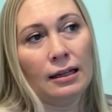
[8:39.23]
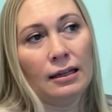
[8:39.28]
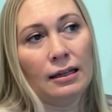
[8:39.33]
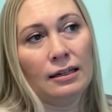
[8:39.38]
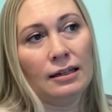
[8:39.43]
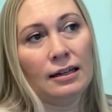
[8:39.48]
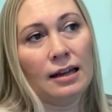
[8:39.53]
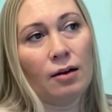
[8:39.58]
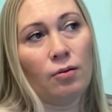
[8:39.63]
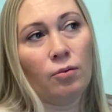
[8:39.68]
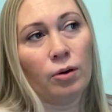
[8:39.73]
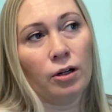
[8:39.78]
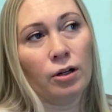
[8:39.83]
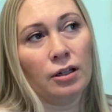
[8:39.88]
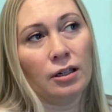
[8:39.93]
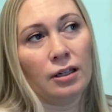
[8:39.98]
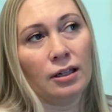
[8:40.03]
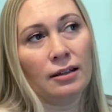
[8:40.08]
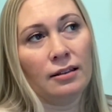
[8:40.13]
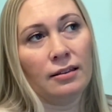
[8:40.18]

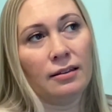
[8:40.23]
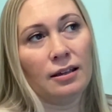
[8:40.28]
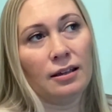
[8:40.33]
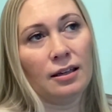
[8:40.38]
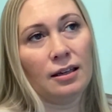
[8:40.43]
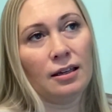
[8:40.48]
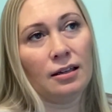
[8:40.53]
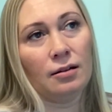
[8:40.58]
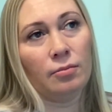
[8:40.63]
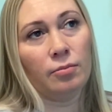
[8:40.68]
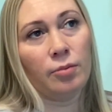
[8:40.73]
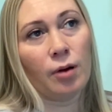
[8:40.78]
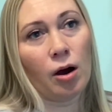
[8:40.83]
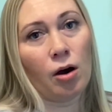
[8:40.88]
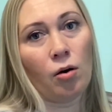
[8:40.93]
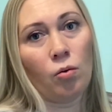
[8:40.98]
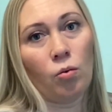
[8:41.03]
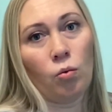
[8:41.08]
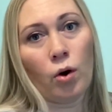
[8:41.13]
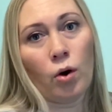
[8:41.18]
networking thinking
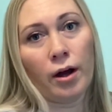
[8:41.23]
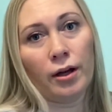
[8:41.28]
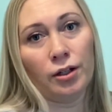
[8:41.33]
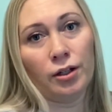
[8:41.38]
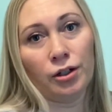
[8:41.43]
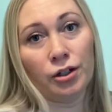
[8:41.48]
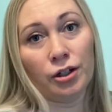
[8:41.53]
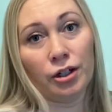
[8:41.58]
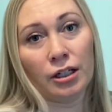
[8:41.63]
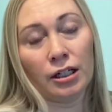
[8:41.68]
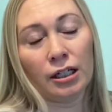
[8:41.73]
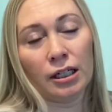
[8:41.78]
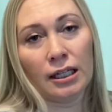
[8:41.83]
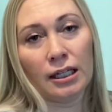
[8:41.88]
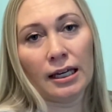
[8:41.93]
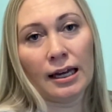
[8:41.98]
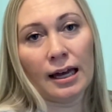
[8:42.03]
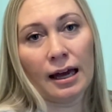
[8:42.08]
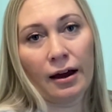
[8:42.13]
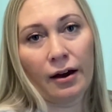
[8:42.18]
about what you're going to
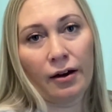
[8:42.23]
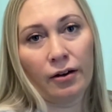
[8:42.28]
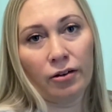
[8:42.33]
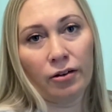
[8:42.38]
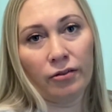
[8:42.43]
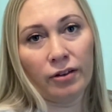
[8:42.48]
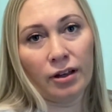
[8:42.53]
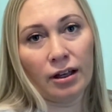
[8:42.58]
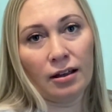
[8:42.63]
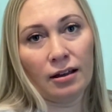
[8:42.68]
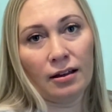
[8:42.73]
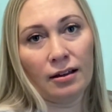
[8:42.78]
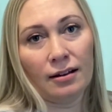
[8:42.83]
get out of it.